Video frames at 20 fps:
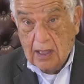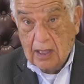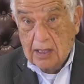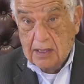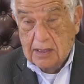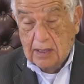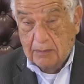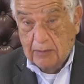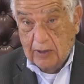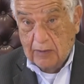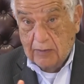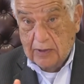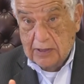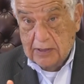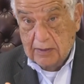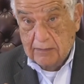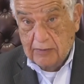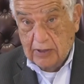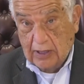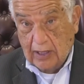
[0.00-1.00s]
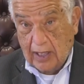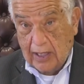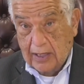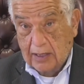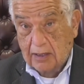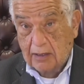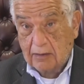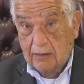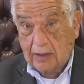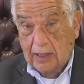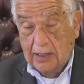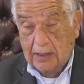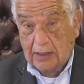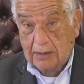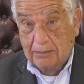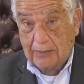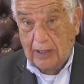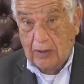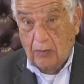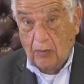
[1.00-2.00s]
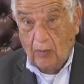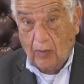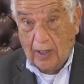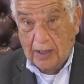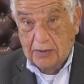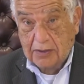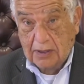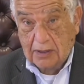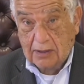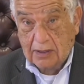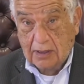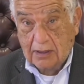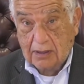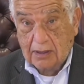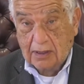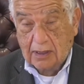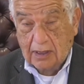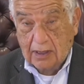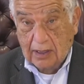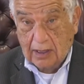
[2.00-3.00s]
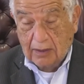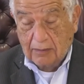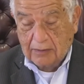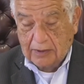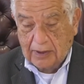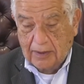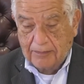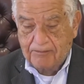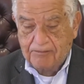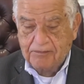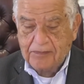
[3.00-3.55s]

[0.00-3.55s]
some areas of the Acre, and the Mount Washington area.